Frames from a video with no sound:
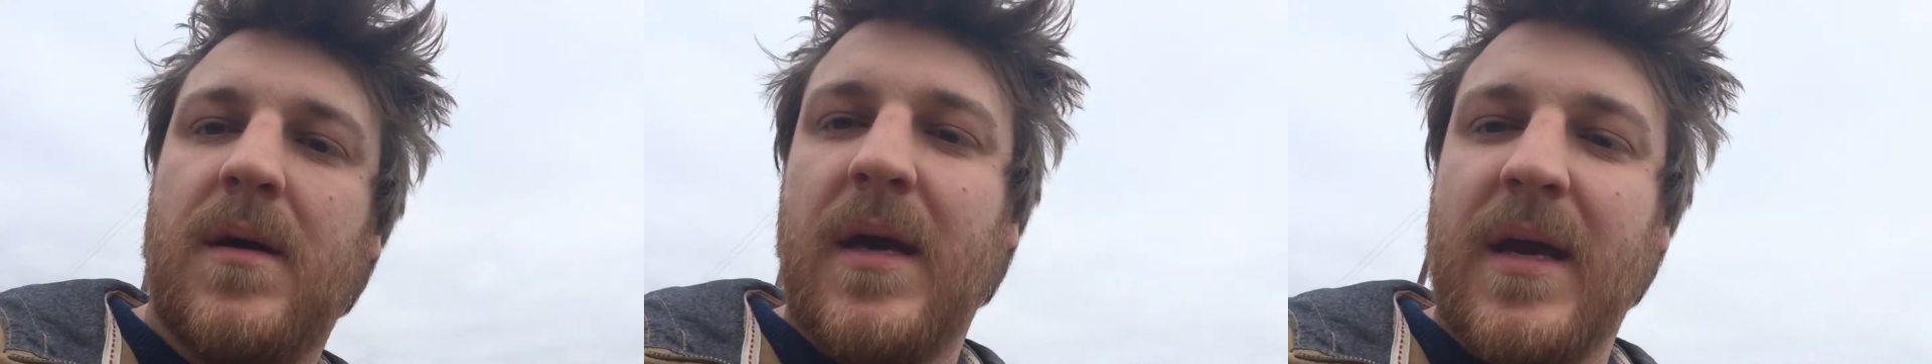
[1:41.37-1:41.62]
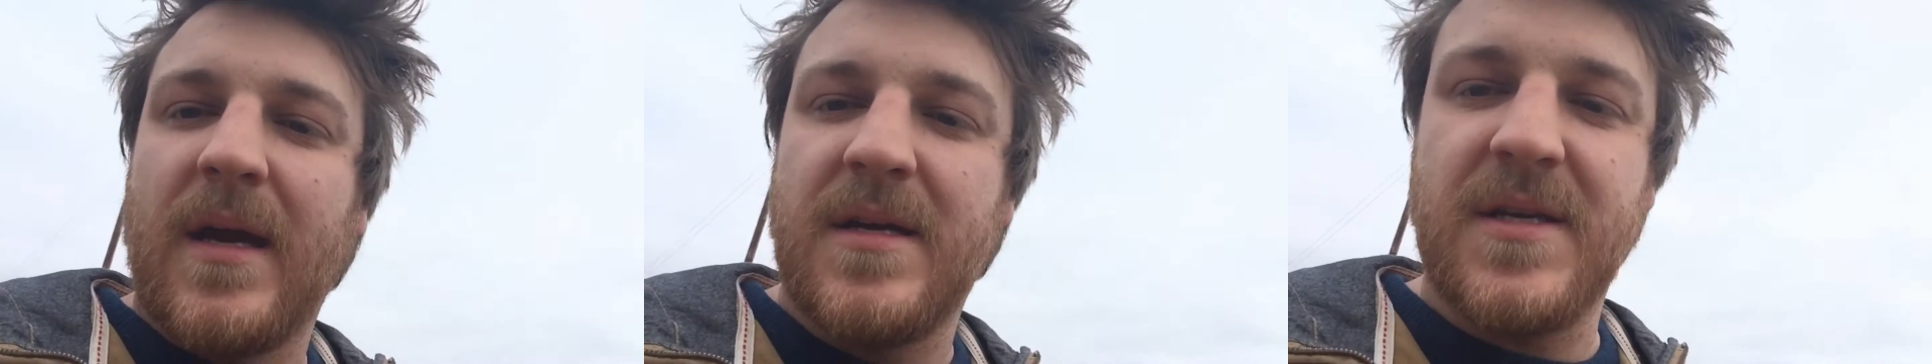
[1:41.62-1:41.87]

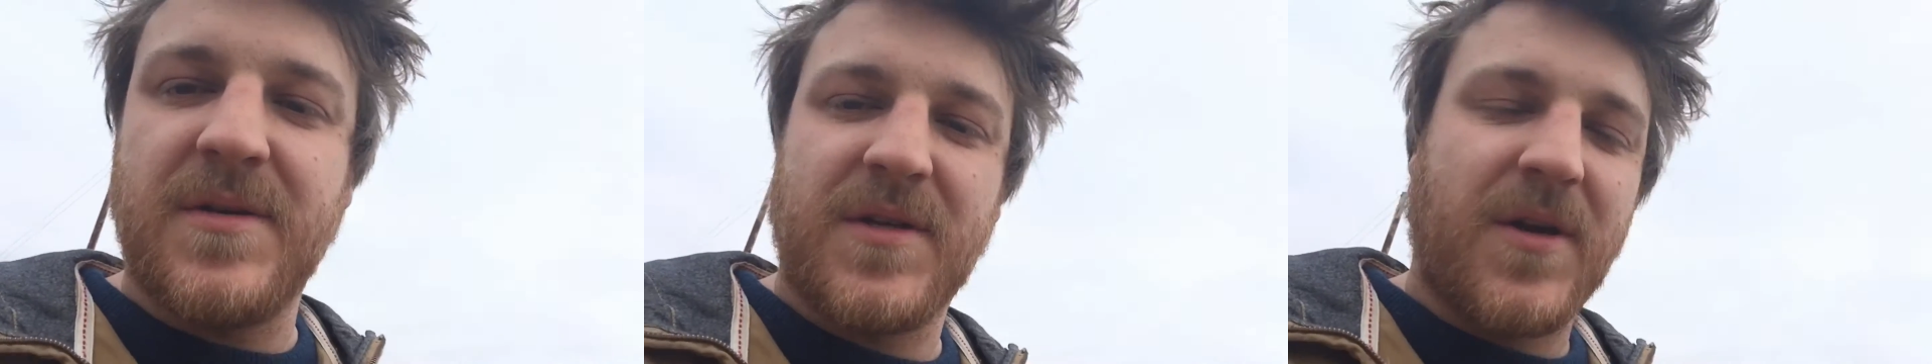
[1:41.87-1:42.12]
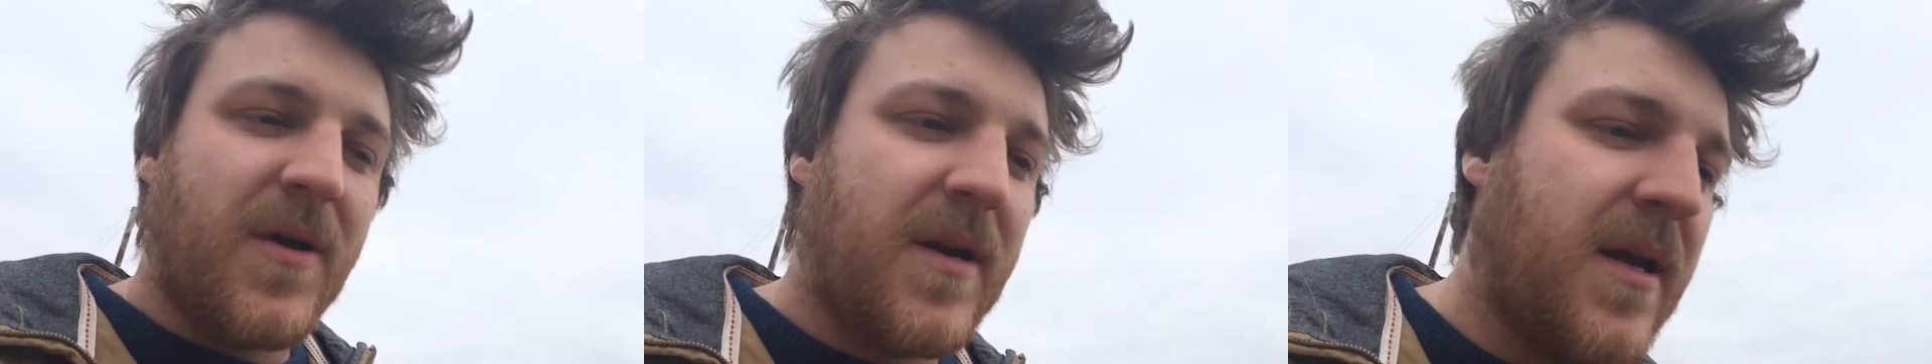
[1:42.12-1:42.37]
Hey guys, how's
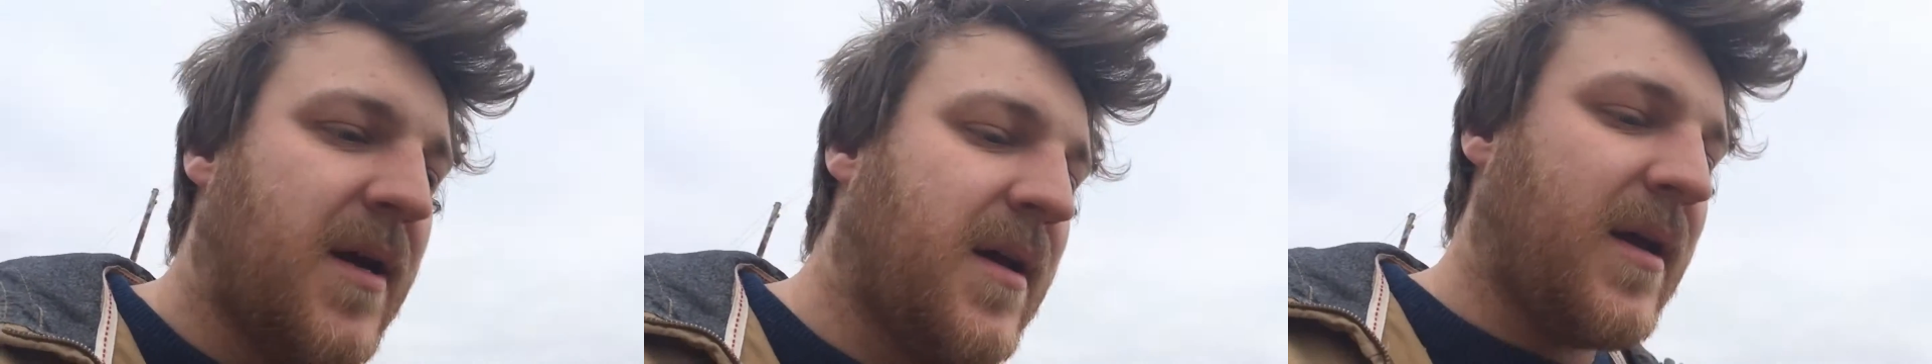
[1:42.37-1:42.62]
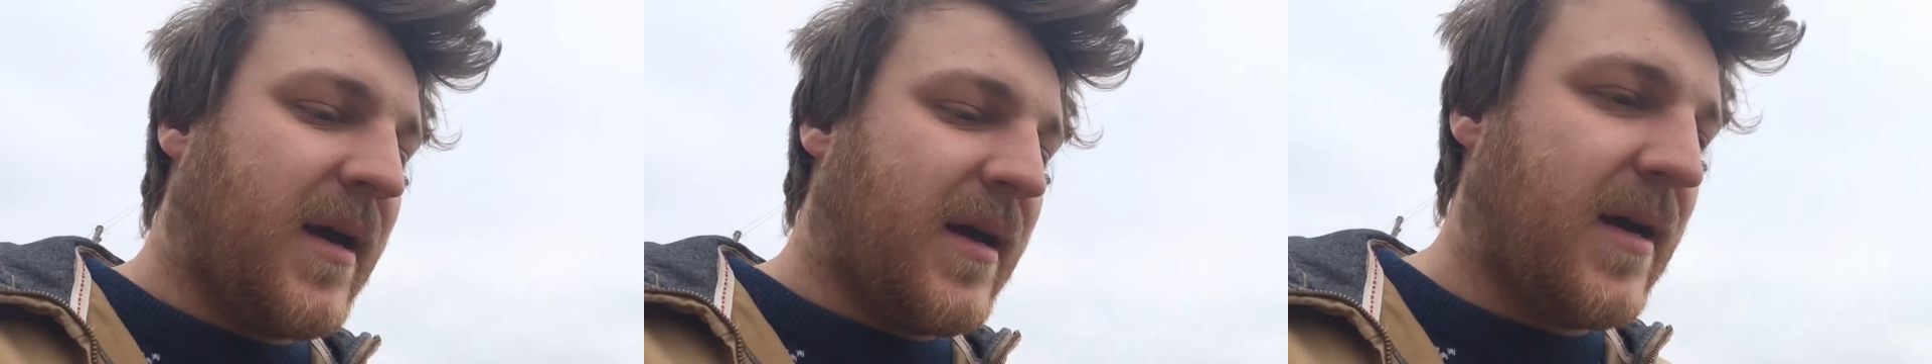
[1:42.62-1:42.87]
it going?
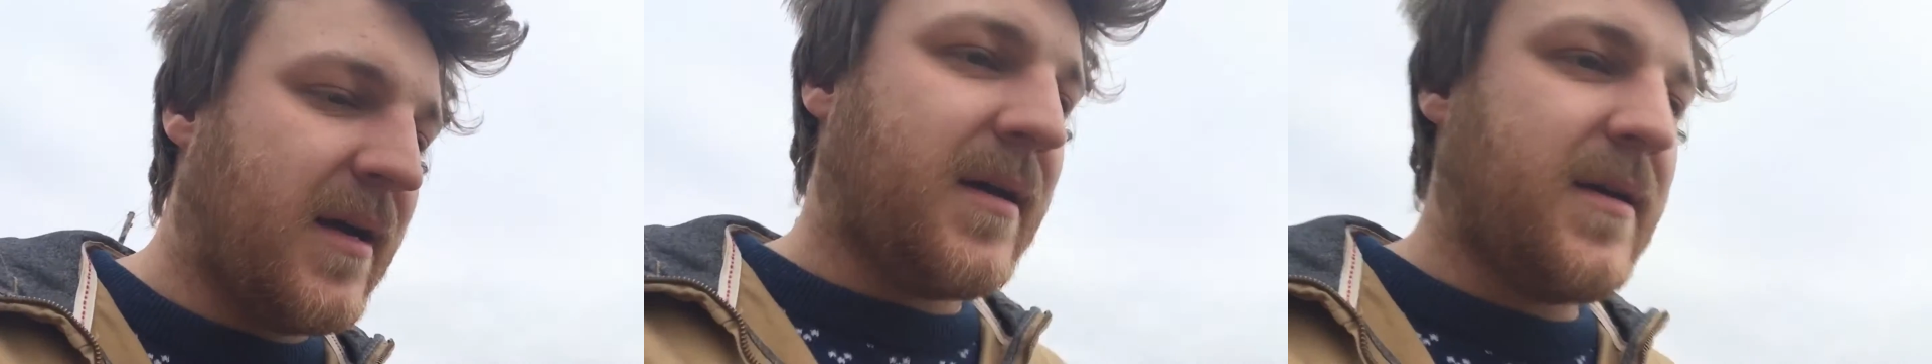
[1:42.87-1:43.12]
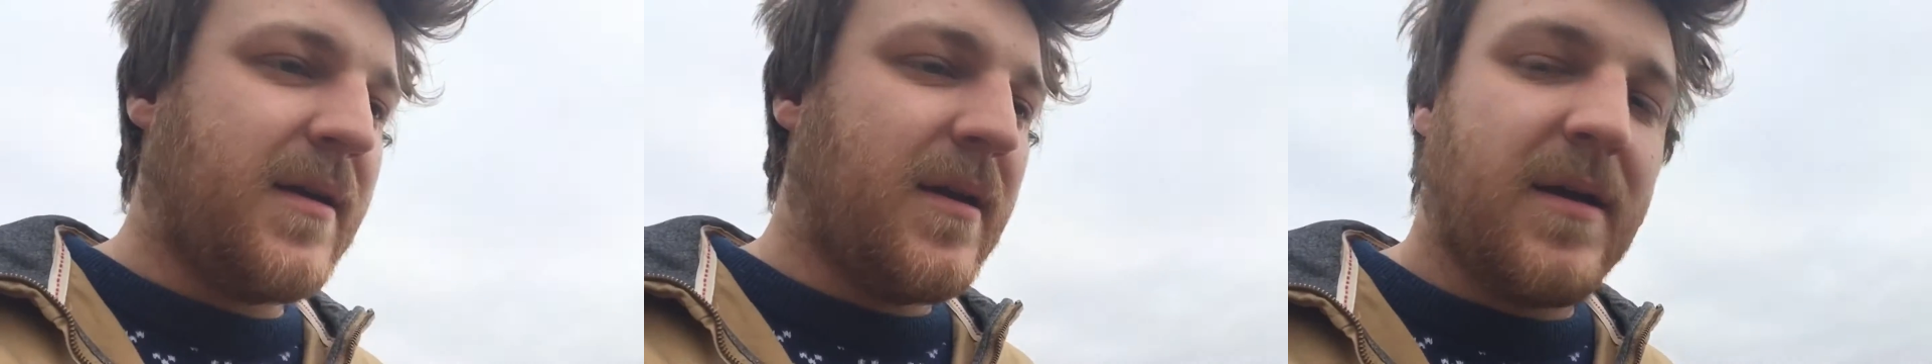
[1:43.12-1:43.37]

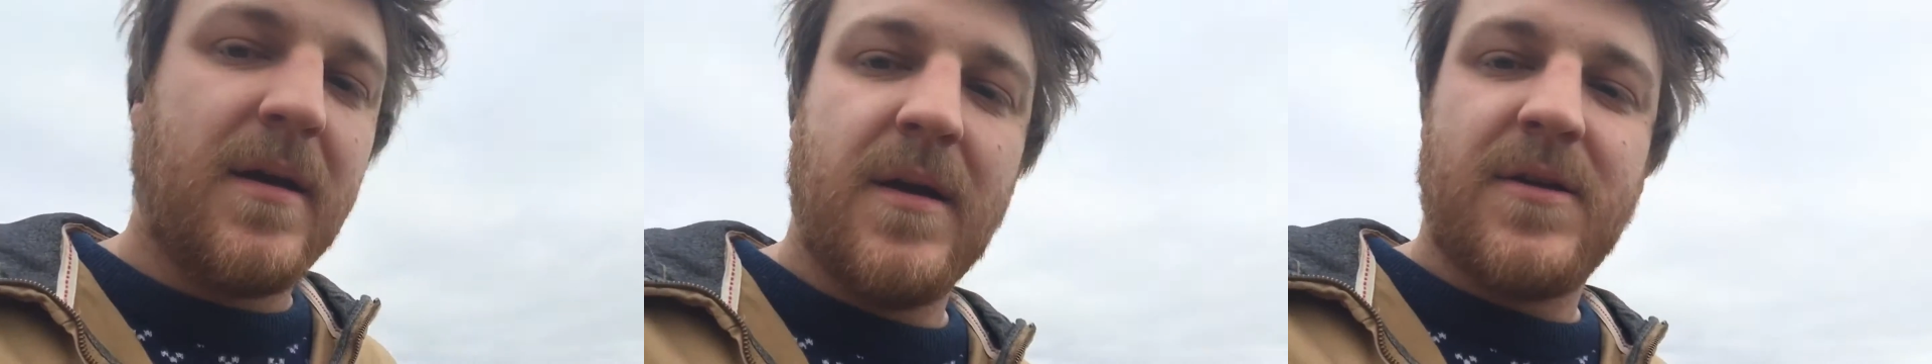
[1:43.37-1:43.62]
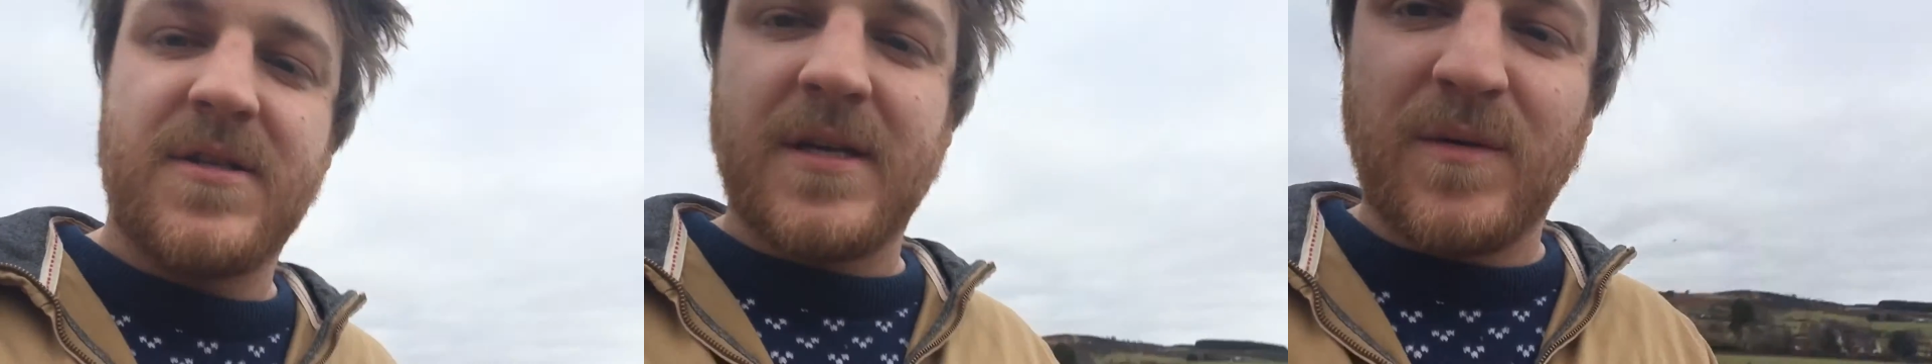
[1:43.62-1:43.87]

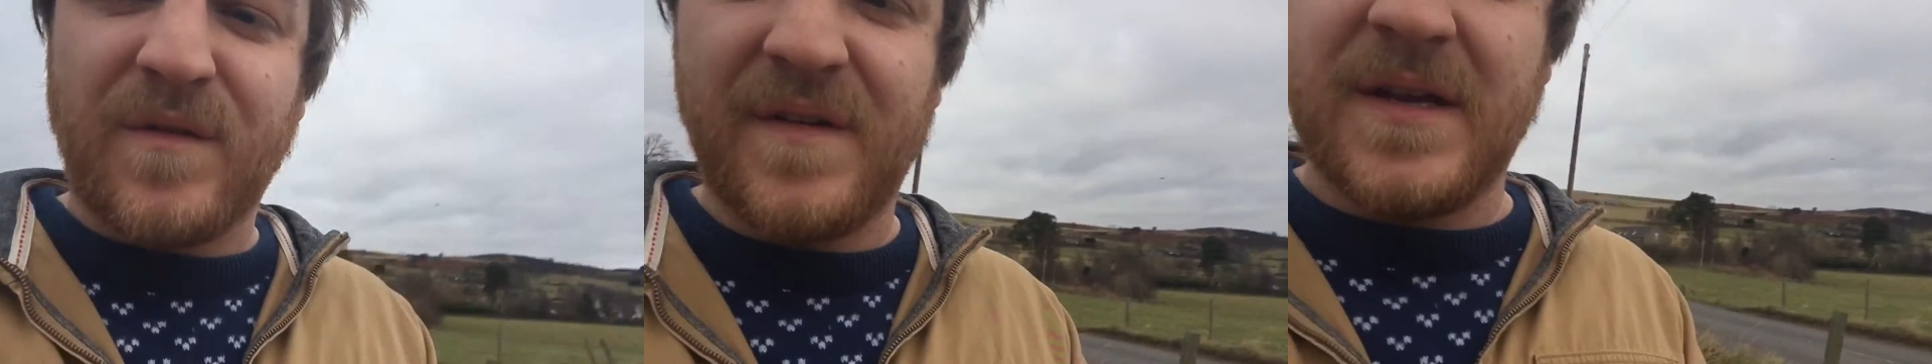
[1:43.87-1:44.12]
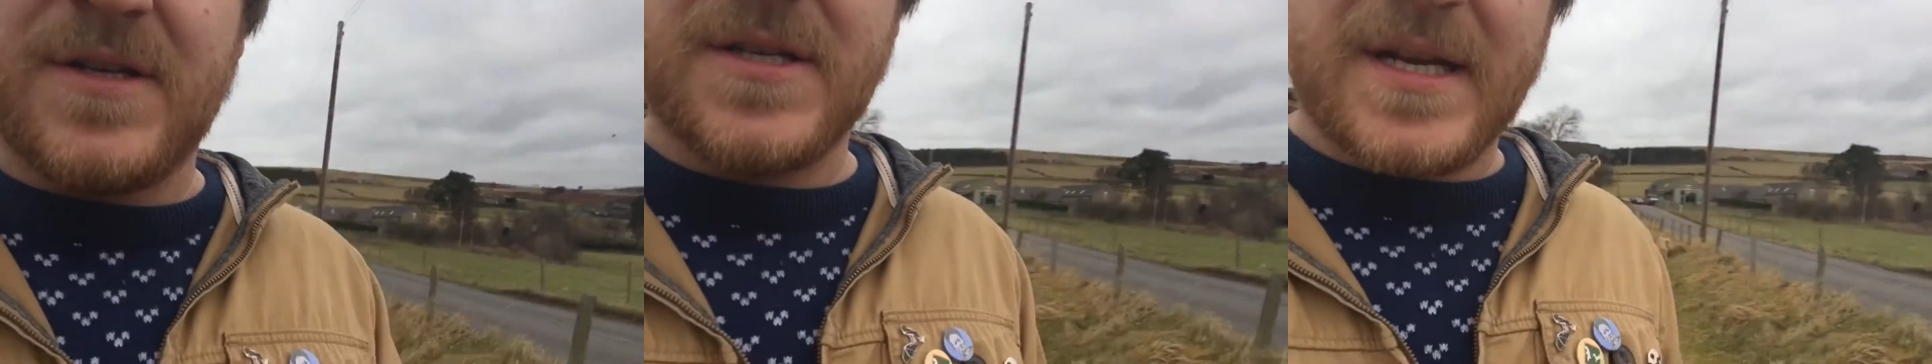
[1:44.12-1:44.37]
Just out with
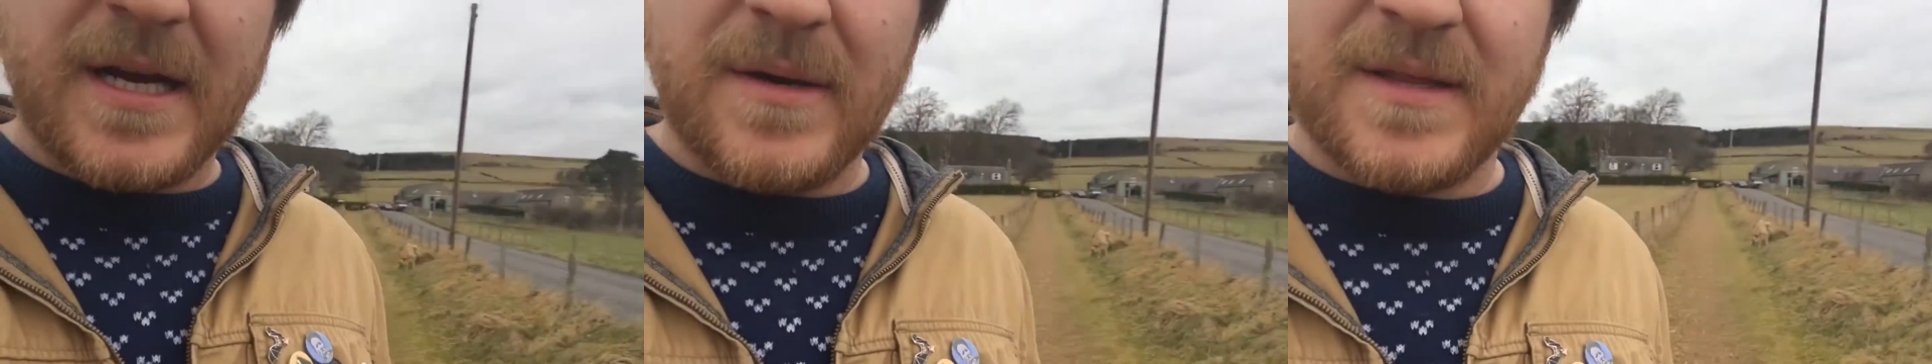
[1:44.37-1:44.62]
Finn just now.